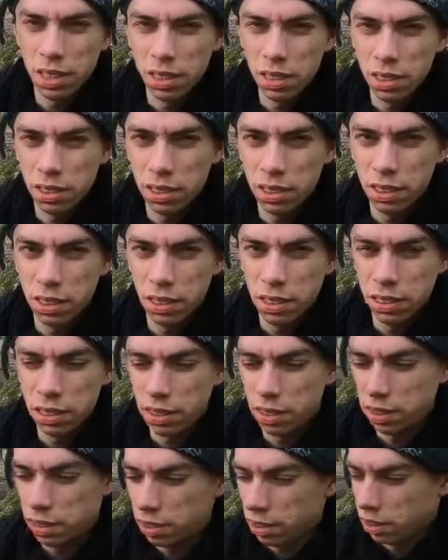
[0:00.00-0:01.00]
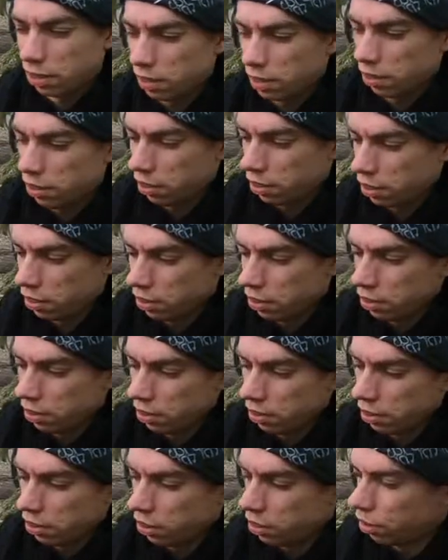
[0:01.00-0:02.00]

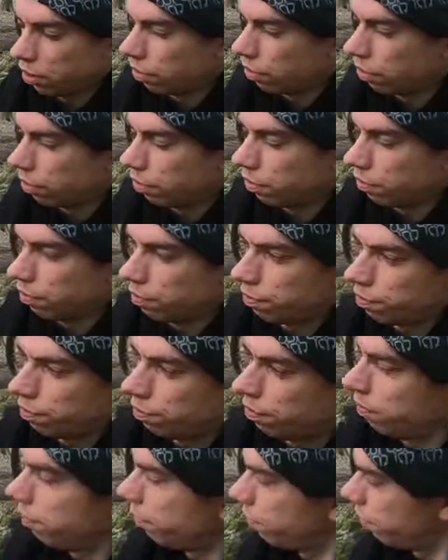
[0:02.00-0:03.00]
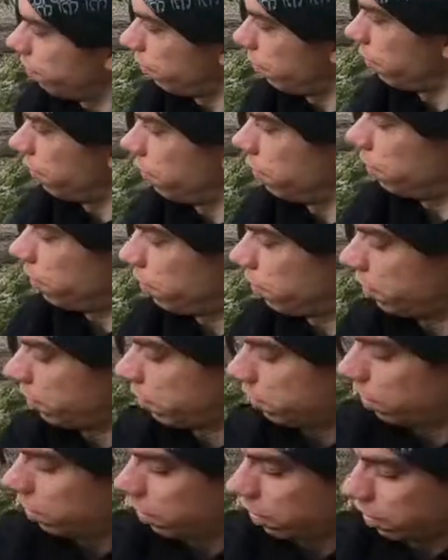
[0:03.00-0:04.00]

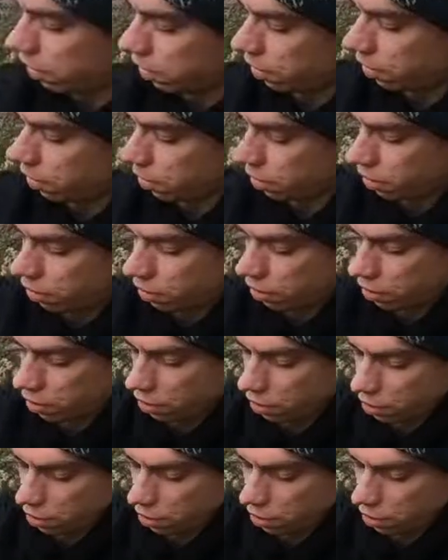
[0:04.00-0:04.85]
(silence)